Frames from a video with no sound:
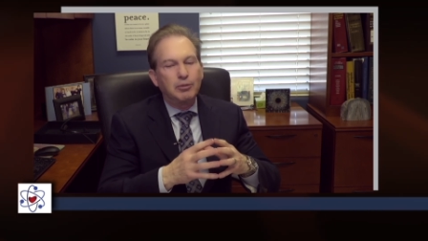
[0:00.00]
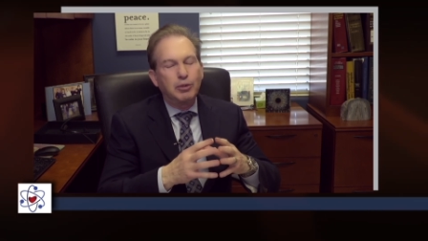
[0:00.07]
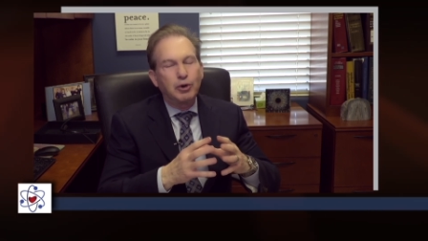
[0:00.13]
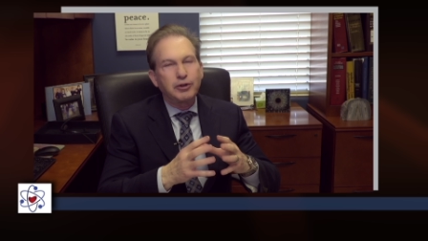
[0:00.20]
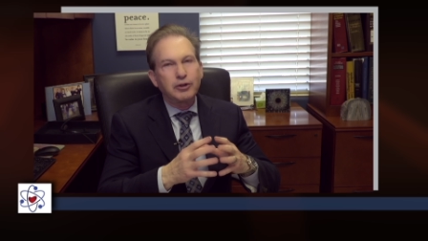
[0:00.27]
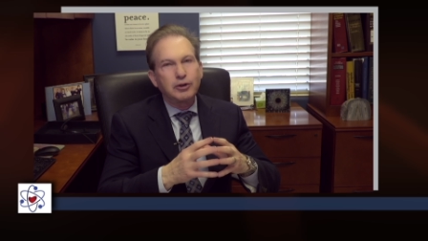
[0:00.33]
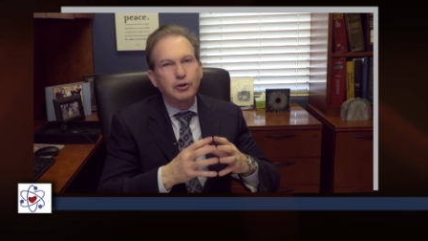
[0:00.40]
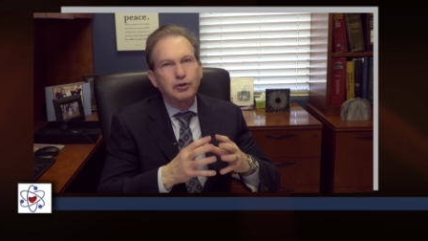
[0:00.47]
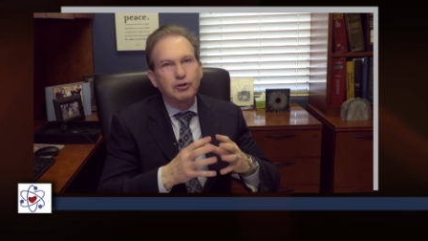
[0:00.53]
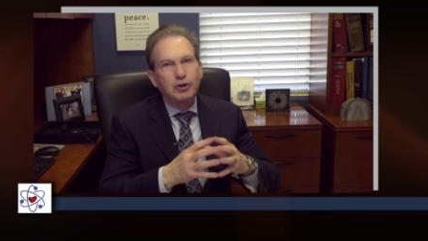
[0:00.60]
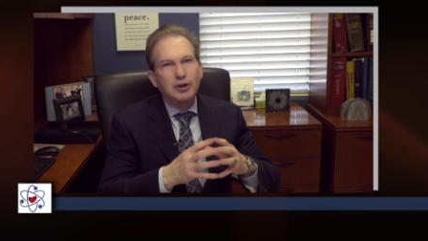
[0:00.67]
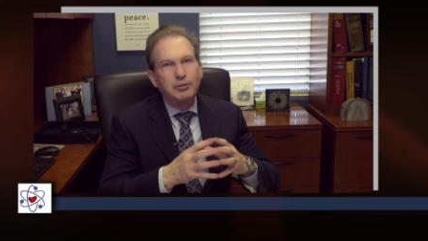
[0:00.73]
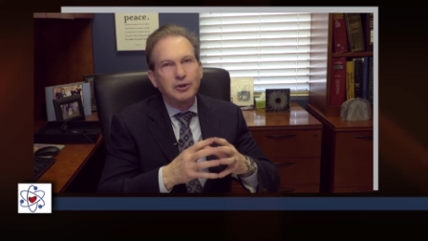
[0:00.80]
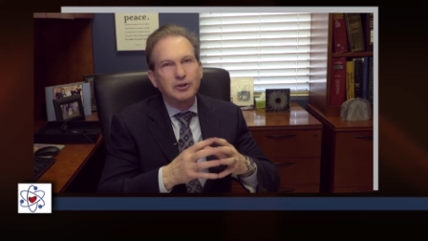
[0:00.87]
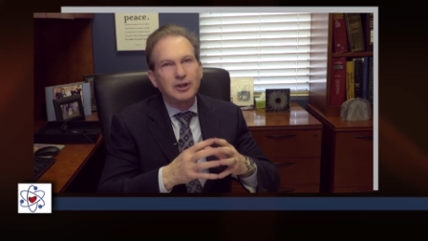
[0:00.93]
Both of those
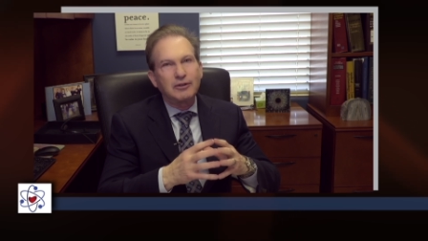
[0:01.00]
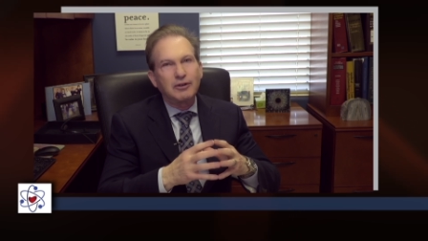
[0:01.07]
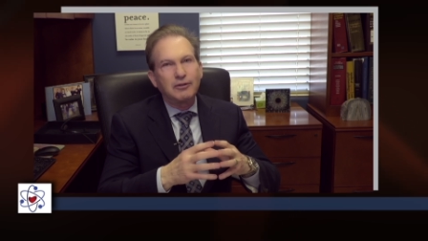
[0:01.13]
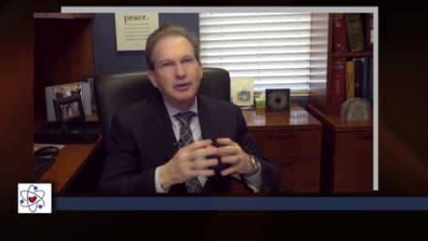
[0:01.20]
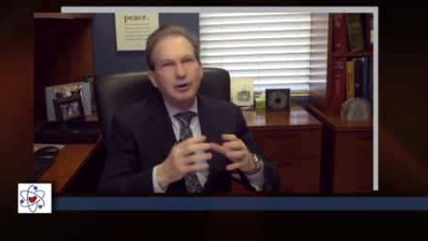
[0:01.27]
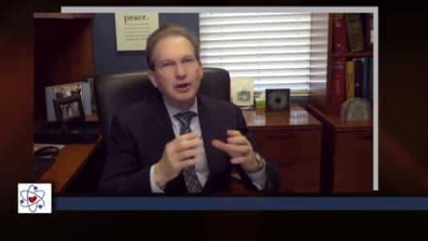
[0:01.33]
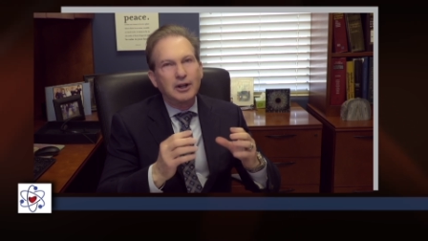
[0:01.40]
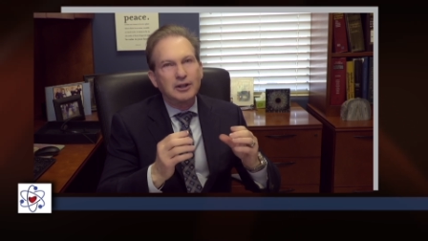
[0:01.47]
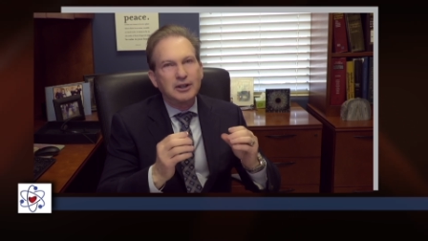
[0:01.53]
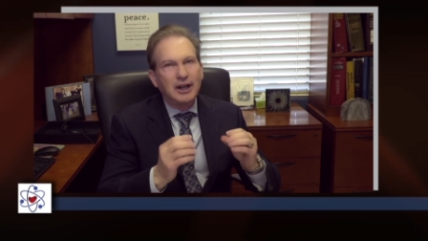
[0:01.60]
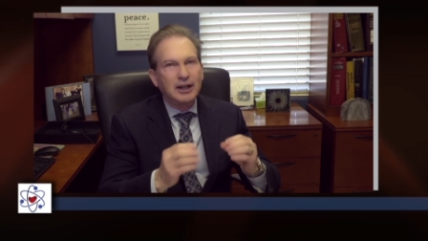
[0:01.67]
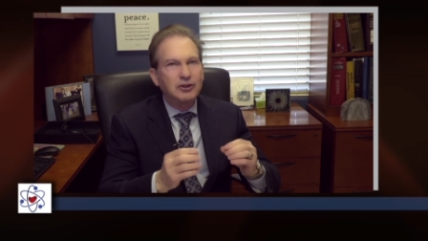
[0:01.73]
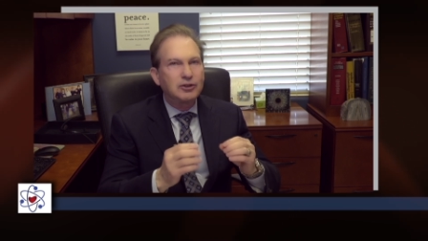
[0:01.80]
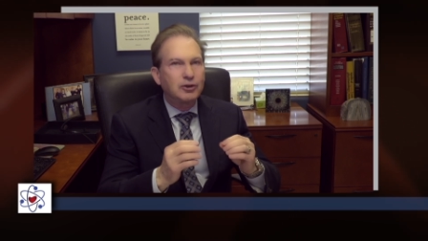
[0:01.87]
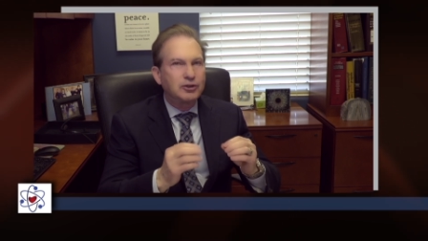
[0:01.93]
treatments give a very
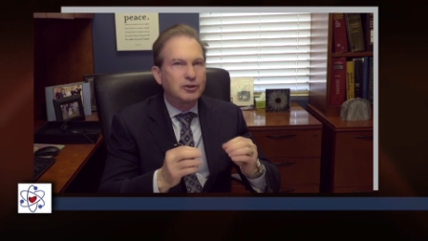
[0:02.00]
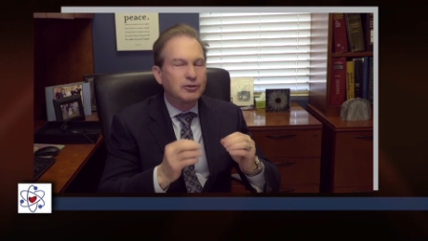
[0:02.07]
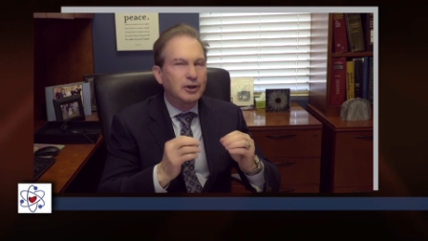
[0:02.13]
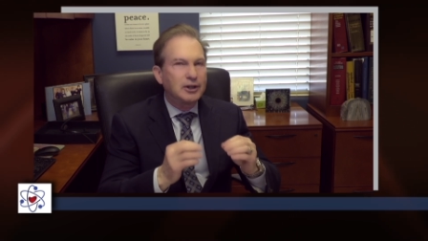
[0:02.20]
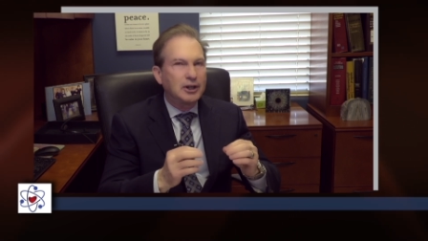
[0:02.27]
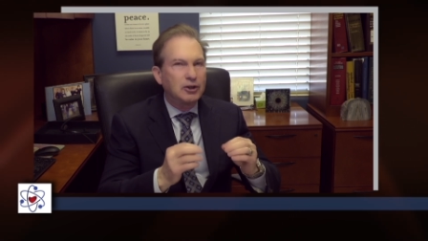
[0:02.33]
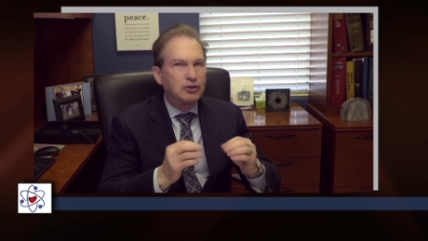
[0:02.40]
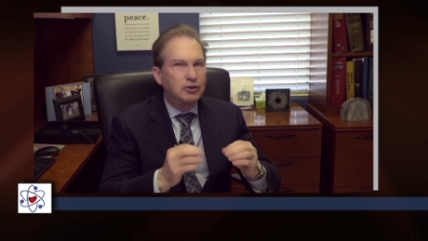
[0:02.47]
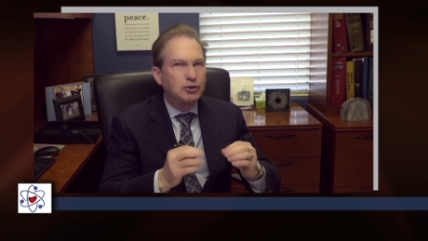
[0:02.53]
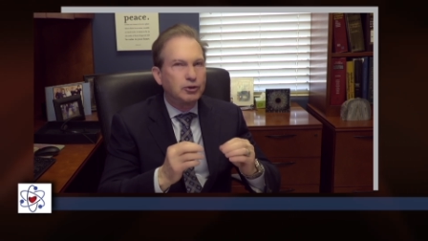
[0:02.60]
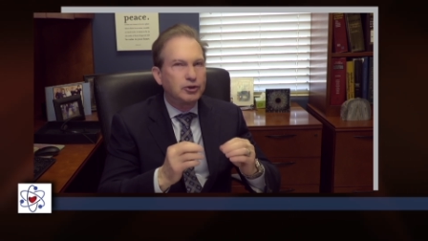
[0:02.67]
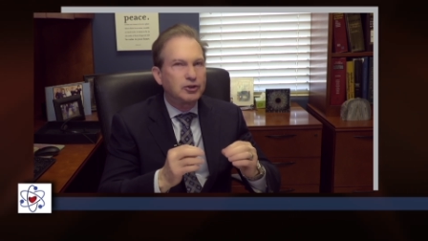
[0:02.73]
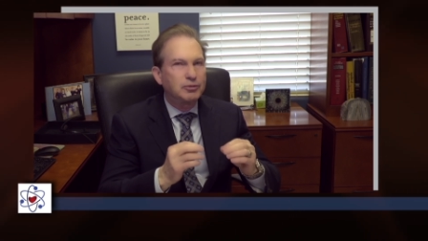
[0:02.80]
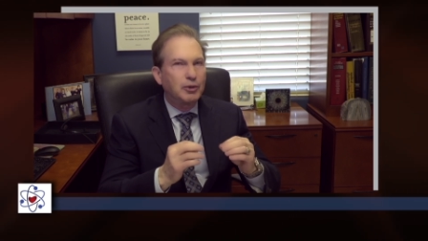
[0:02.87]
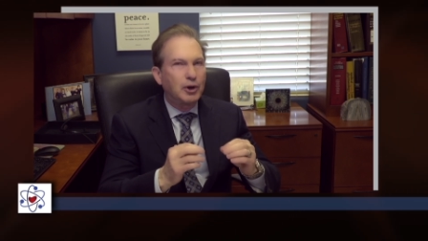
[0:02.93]
intense dose of radiation to
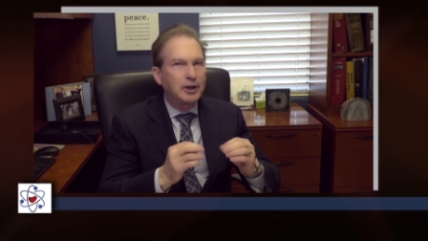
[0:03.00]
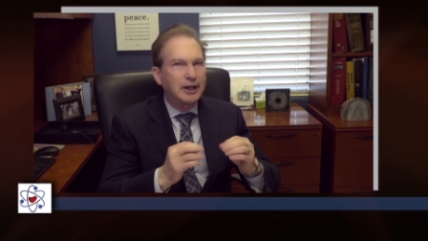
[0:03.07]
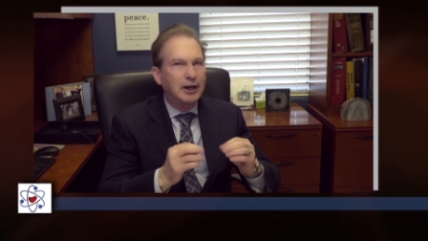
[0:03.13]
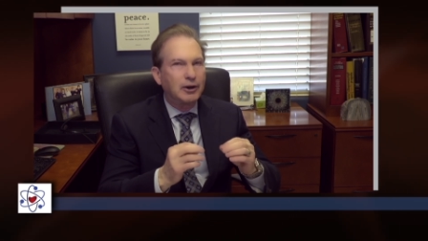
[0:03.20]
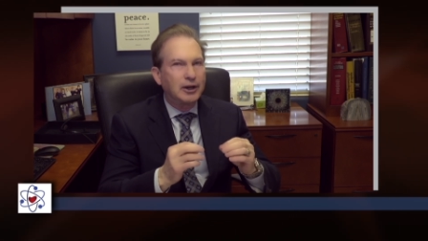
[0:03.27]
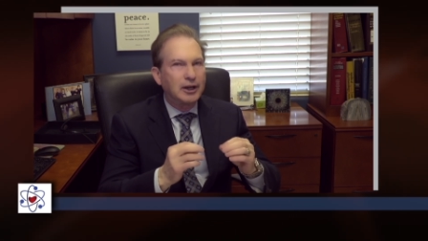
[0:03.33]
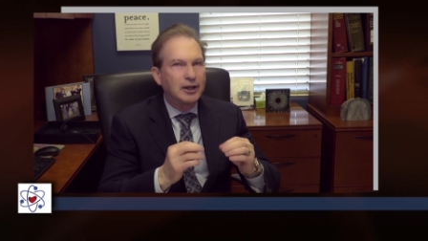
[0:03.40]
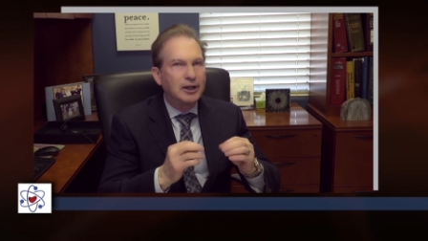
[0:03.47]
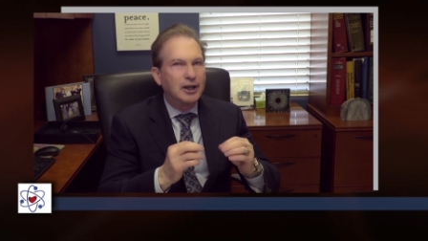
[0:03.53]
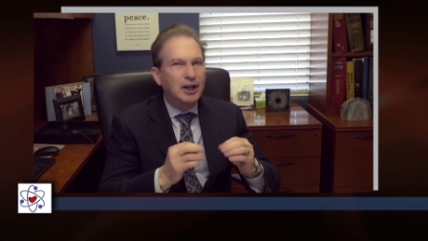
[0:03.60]
a small area,